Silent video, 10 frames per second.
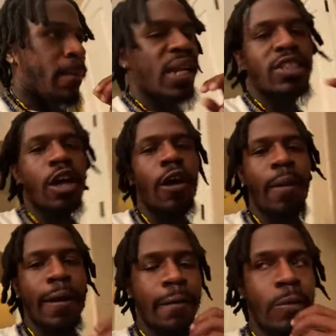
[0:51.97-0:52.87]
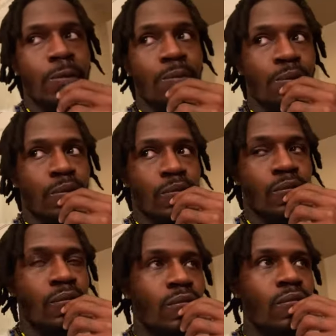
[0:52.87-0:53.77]
but let's talk about it.
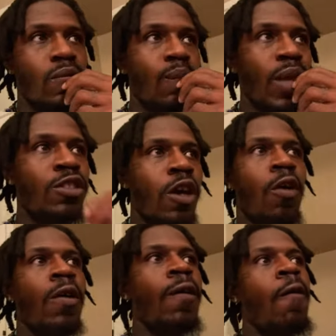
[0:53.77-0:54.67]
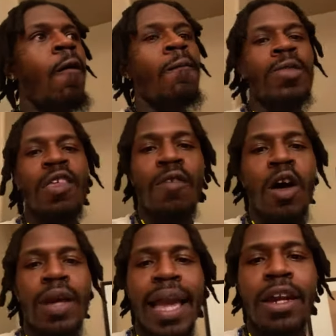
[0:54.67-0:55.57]
So, the
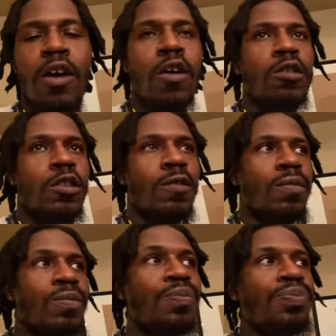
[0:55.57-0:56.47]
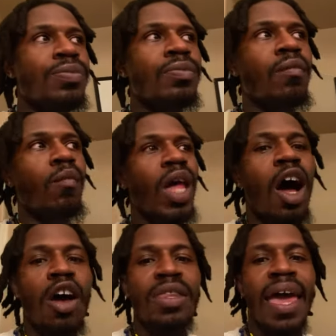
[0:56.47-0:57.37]
volcanoes
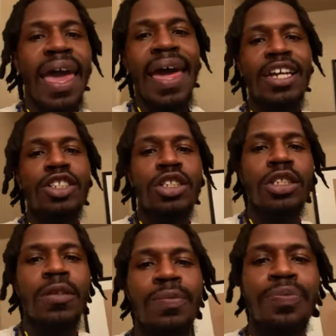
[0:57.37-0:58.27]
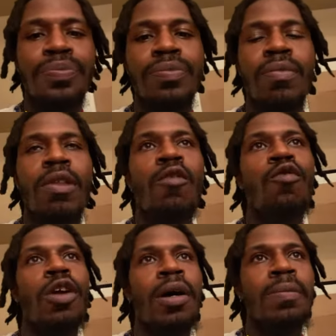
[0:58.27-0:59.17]
are the ashes
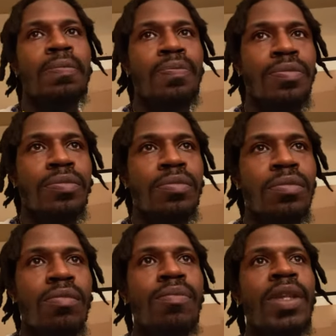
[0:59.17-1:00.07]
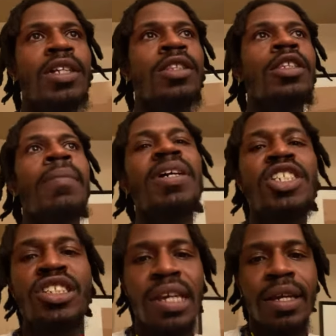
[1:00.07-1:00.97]
from the
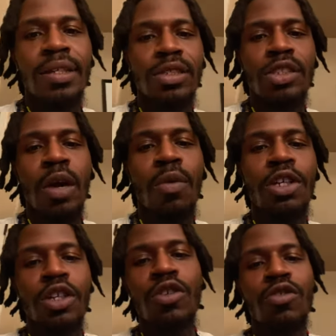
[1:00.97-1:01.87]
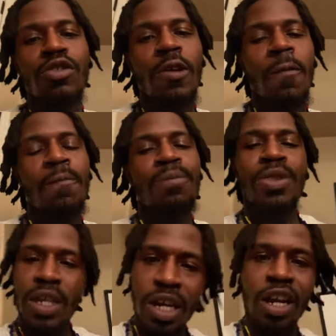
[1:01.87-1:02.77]
machines that were used
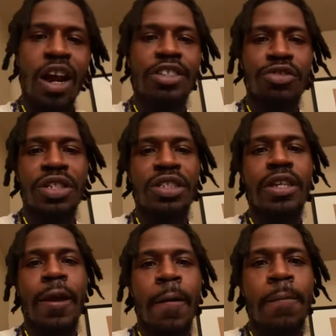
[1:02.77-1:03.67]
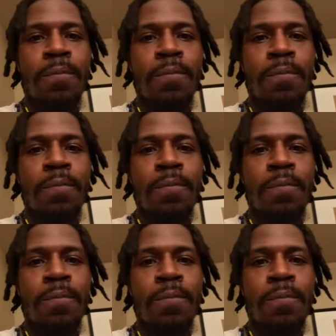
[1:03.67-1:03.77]
to cut our trees down.